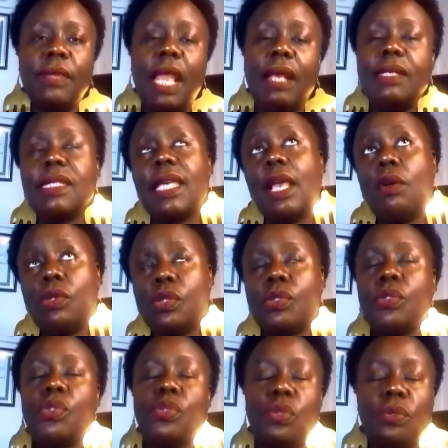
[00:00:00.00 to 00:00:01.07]
as I
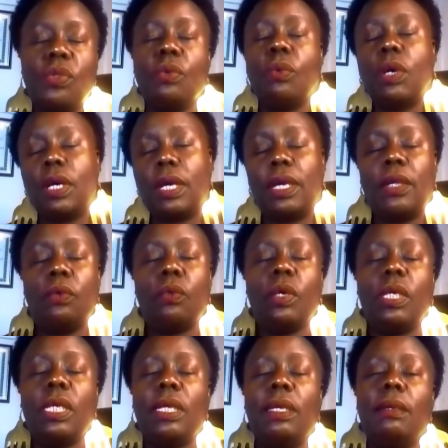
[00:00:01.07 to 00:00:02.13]
also do the work
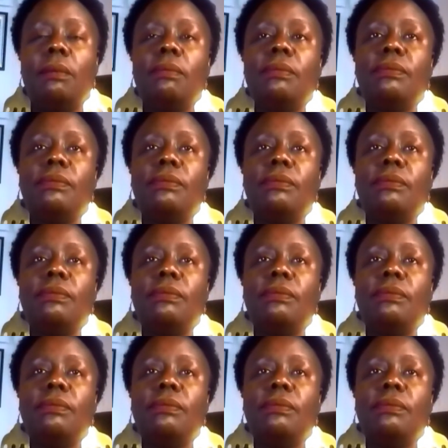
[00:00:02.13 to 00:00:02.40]
inwardly.